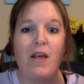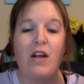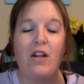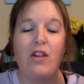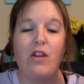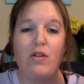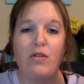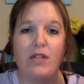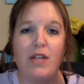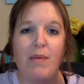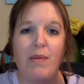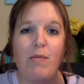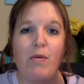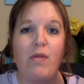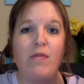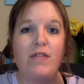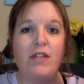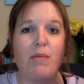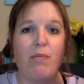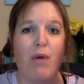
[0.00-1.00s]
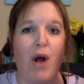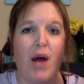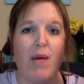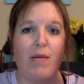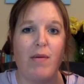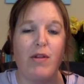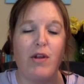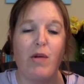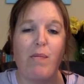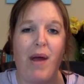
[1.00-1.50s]
Lucy moves abroad
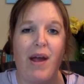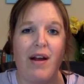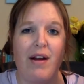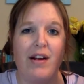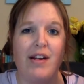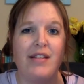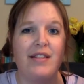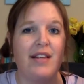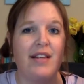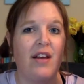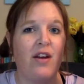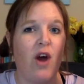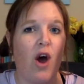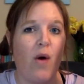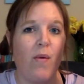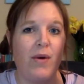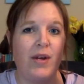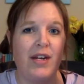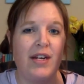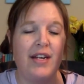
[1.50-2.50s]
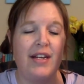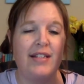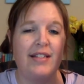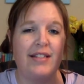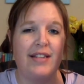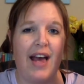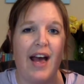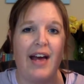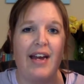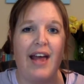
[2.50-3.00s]
with her parents, and Owen and his
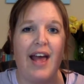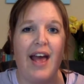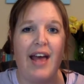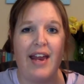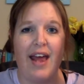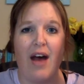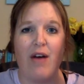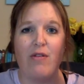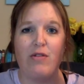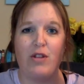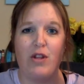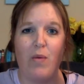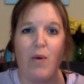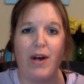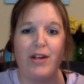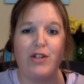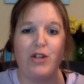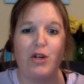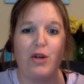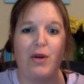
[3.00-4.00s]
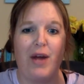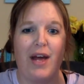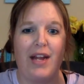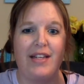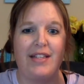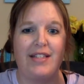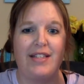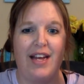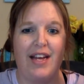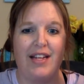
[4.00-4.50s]
dad head out to the western
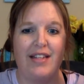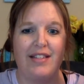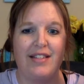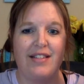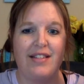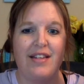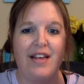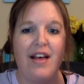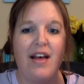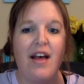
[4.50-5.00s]
United States.